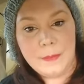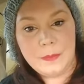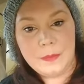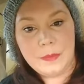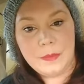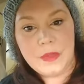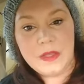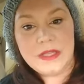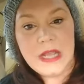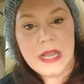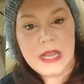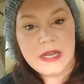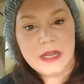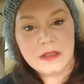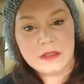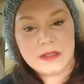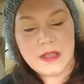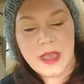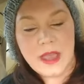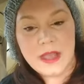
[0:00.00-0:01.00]
the
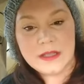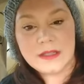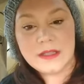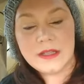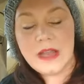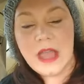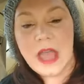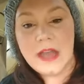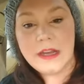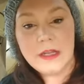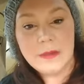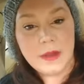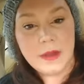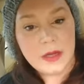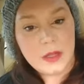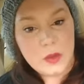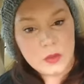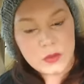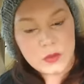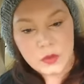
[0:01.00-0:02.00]
dating sites and
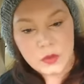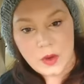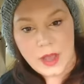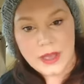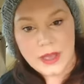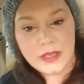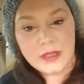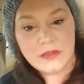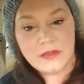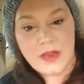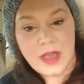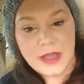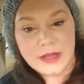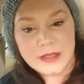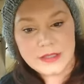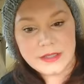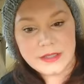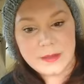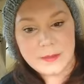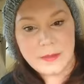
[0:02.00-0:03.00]
anybody who's trying to
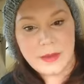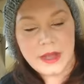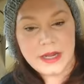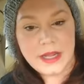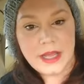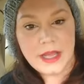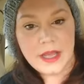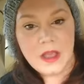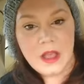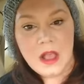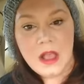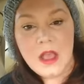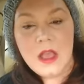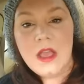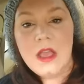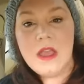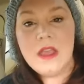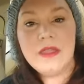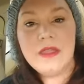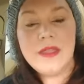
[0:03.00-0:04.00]
find somebody.
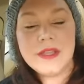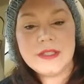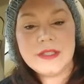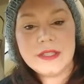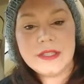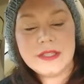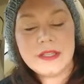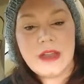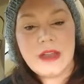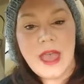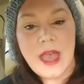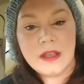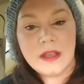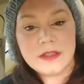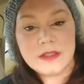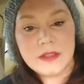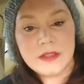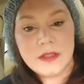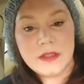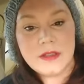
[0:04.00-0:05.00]
This is an
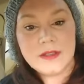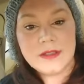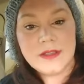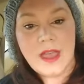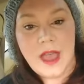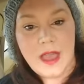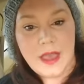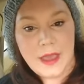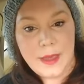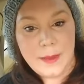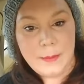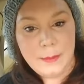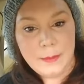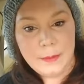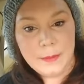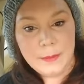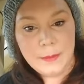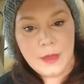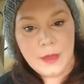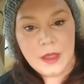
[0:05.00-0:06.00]
excellent time
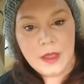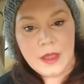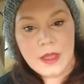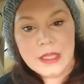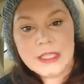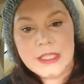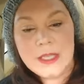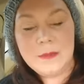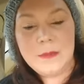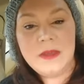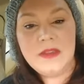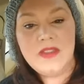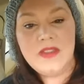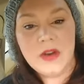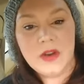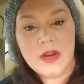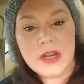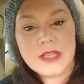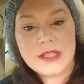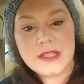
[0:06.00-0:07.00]
to be
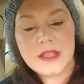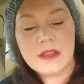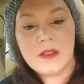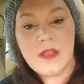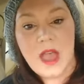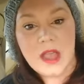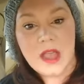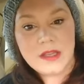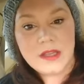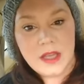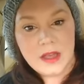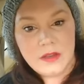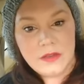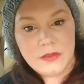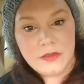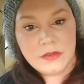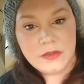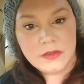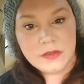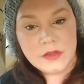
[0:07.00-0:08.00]
very
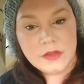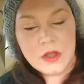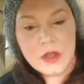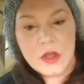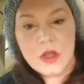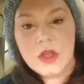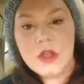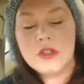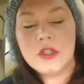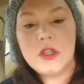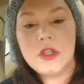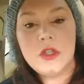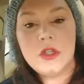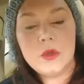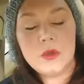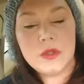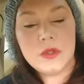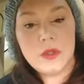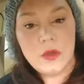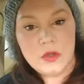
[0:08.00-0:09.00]
selective, to
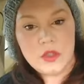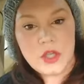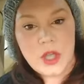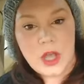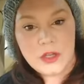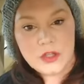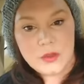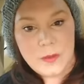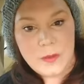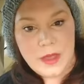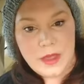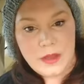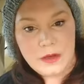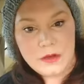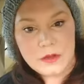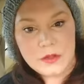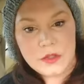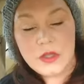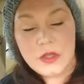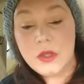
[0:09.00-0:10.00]
use your judgment,
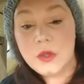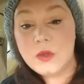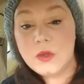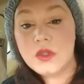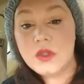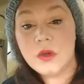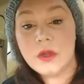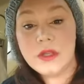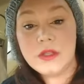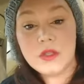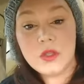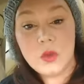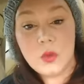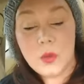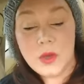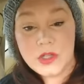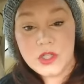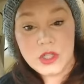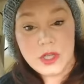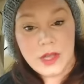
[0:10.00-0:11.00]
to use your
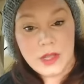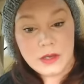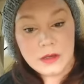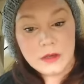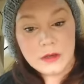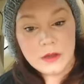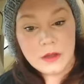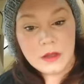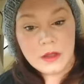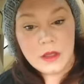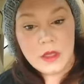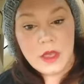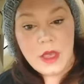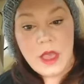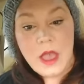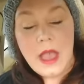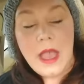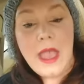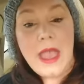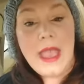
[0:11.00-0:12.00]
intuition,
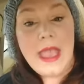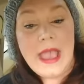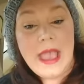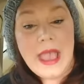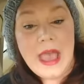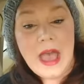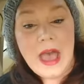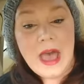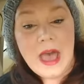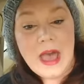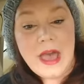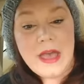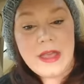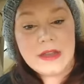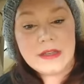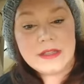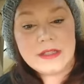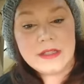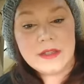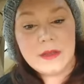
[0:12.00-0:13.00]

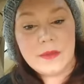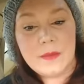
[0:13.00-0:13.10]
and